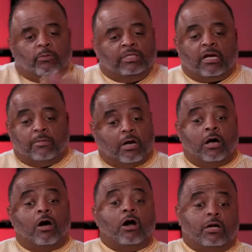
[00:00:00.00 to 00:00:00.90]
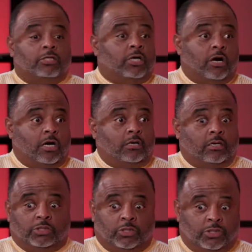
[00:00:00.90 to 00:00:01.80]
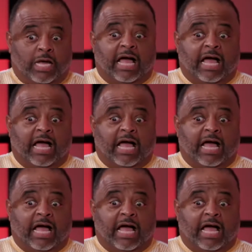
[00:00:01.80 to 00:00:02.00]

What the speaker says: we talk about art is art. So you